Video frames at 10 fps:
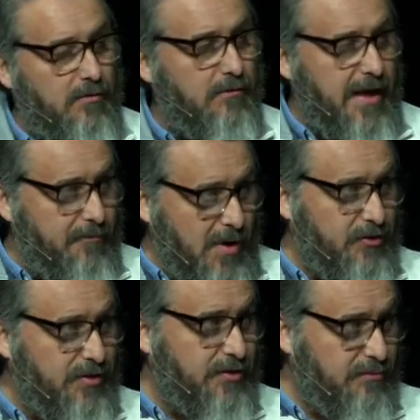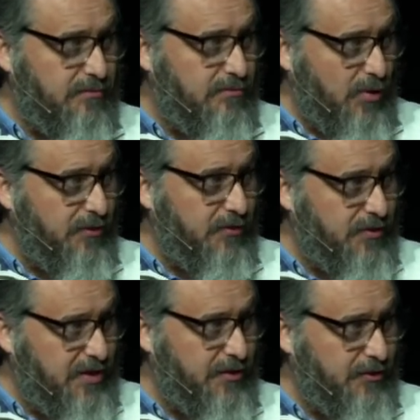who are Moses'
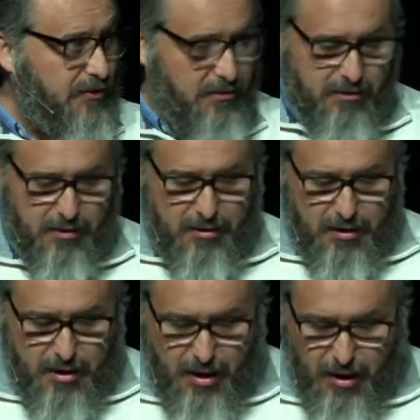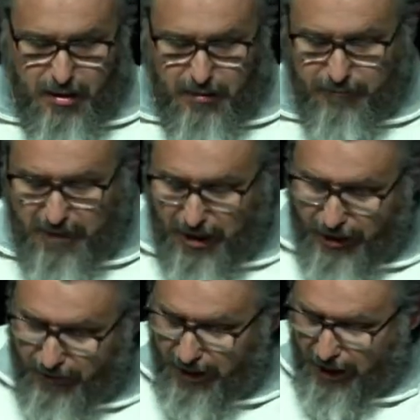brother and sister,
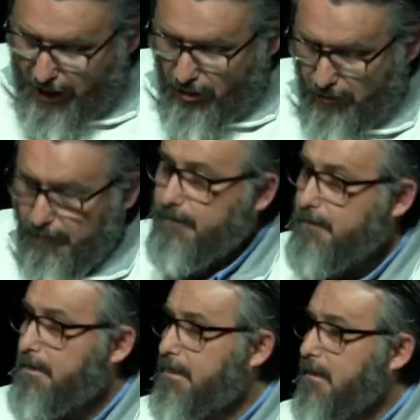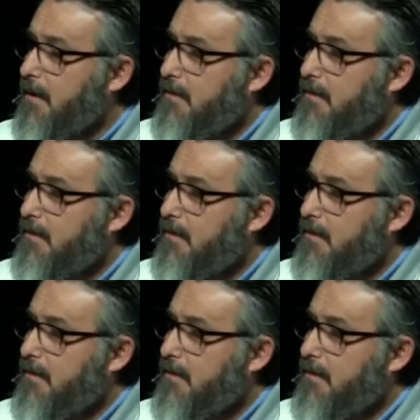uh, Miriam and Aaron,